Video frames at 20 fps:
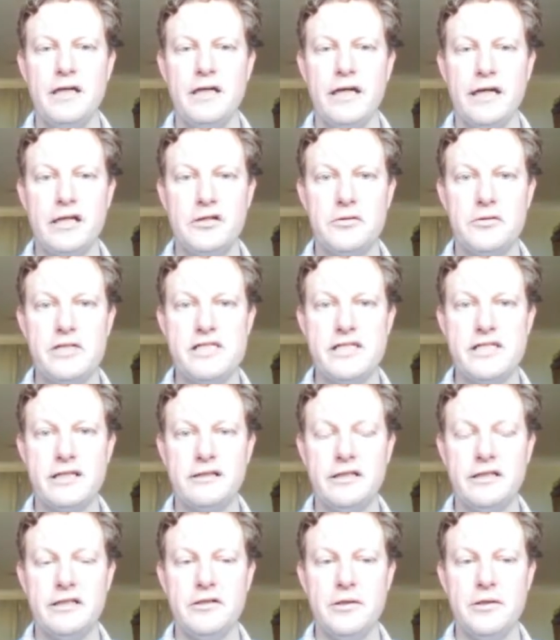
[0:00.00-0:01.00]

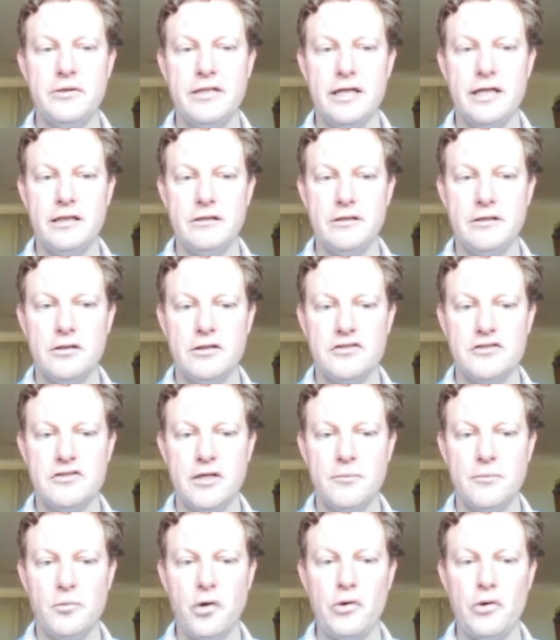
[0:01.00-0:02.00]
increasingly, no doubt, some